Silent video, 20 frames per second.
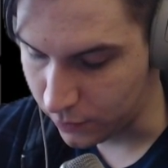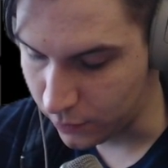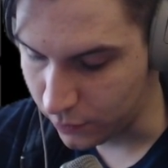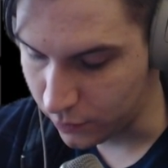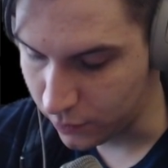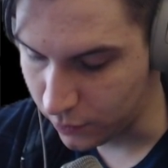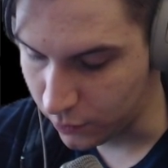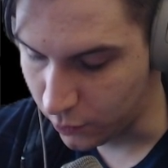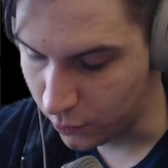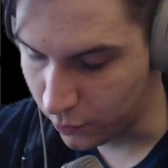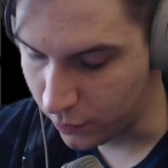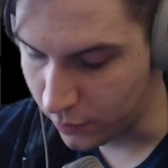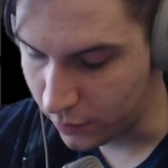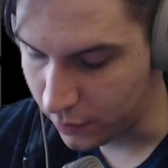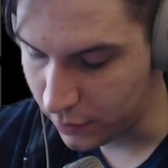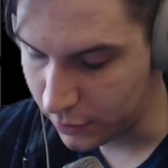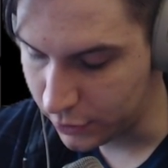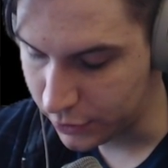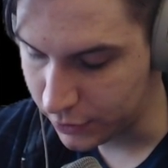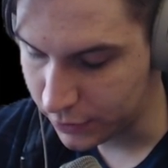
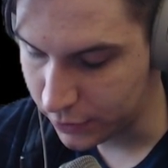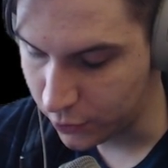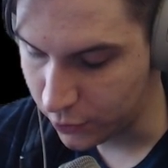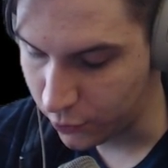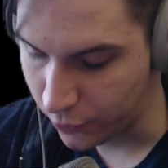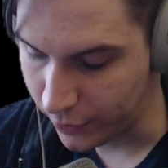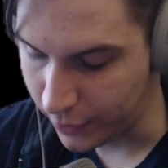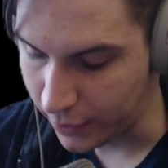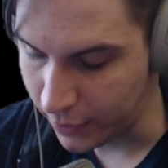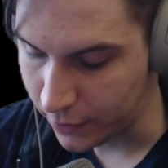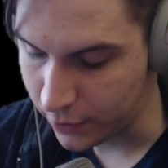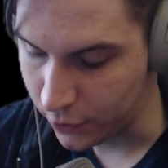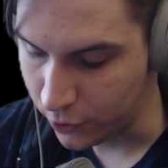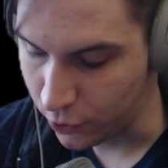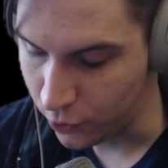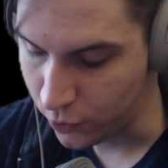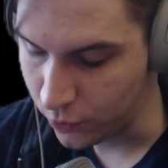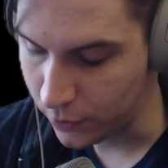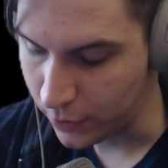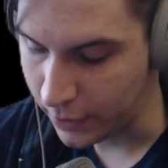Or just create
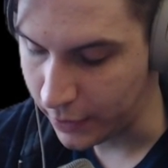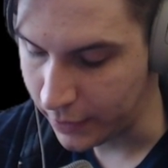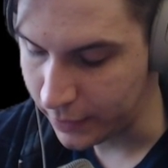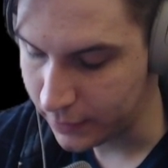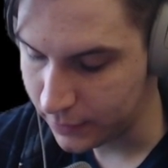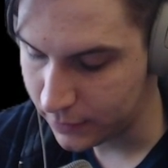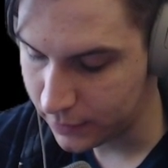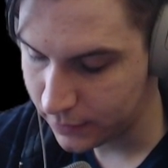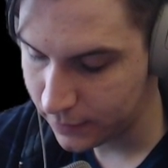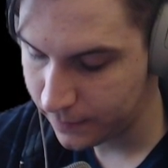new lines.